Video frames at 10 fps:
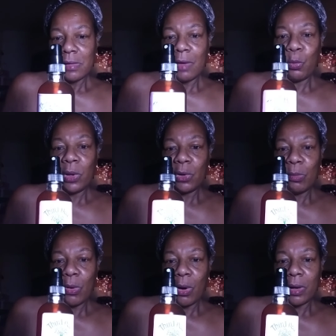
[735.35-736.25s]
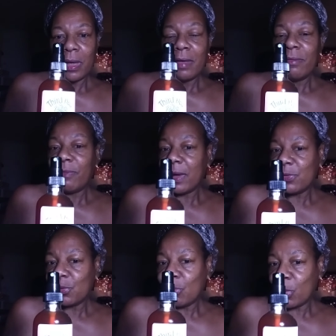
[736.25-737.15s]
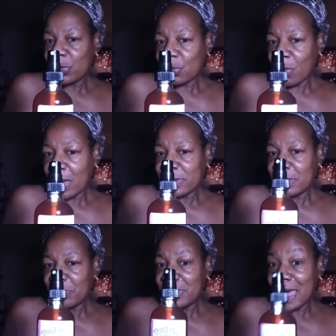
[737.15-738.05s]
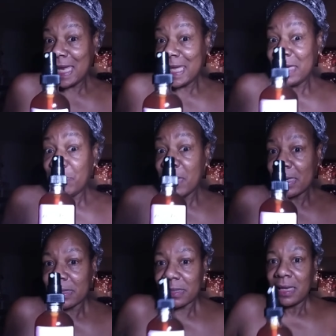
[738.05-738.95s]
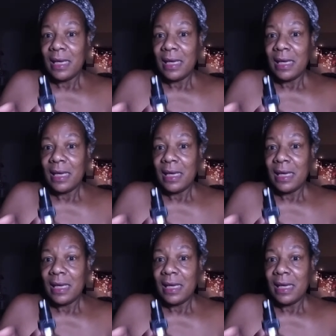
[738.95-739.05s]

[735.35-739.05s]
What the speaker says: and willow bark facial moisturizing daily mist.